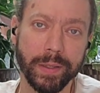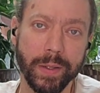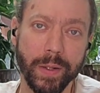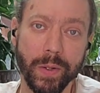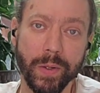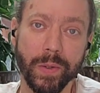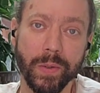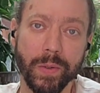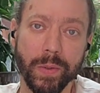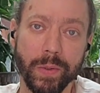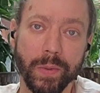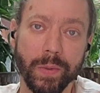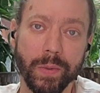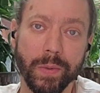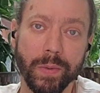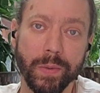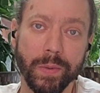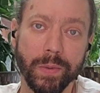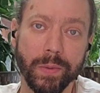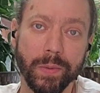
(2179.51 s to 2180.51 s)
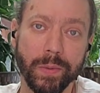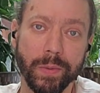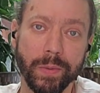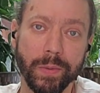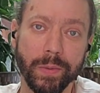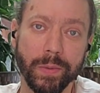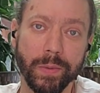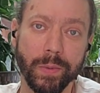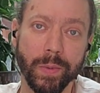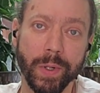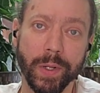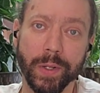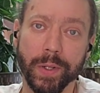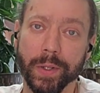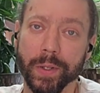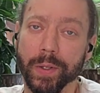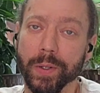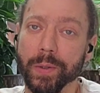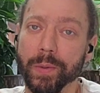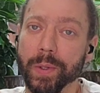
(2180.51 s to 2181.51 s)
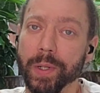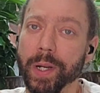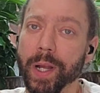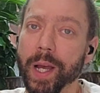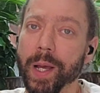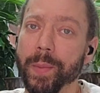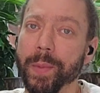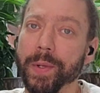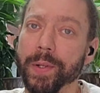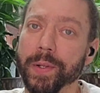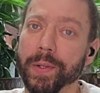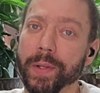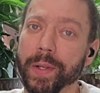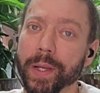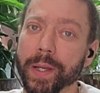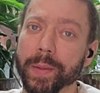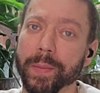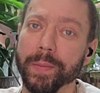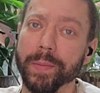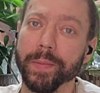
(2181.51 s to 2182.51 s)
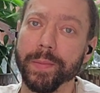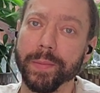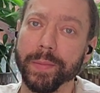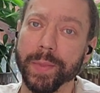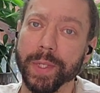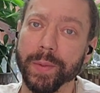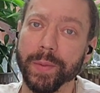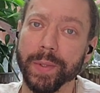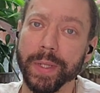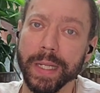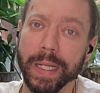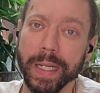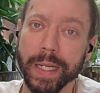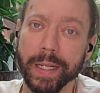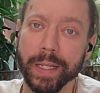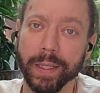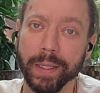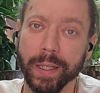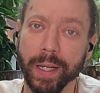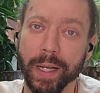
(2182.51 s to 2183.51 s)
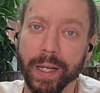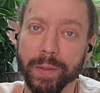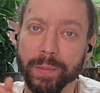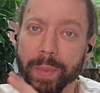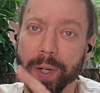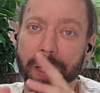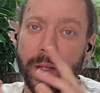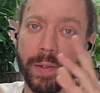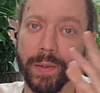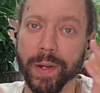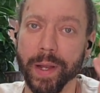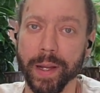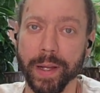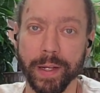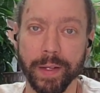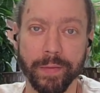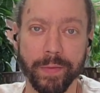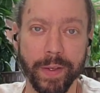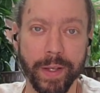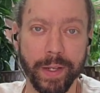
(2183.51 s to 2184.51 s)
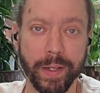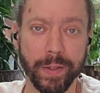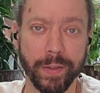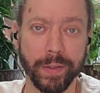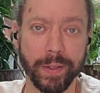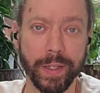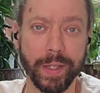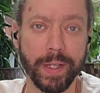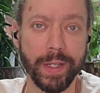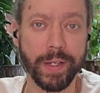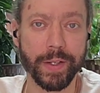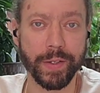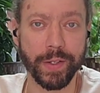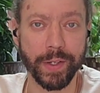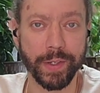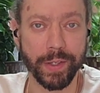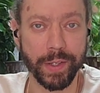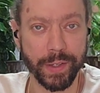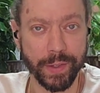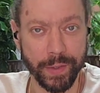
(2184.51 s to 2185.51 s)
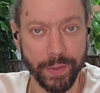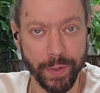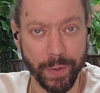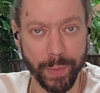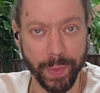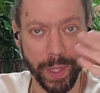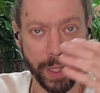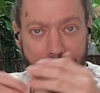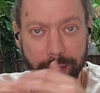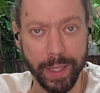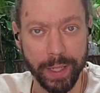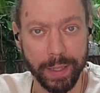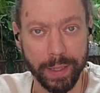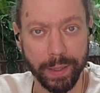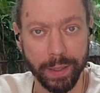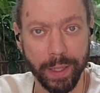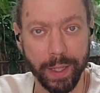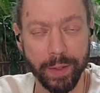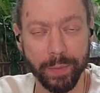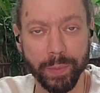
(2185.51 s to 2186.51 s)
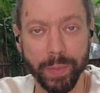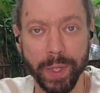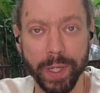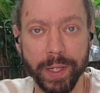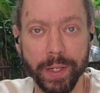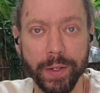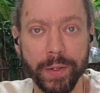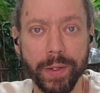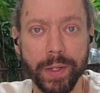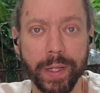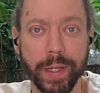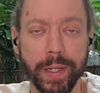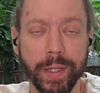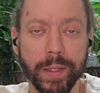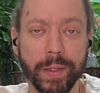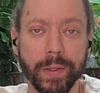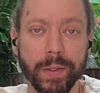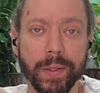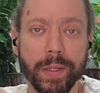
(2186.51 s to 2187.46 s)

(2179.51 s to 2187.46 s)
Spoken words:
Oh, wonder what happened to them. They were eaten alive by their negative ego, just as you're being eaten alive by your ego.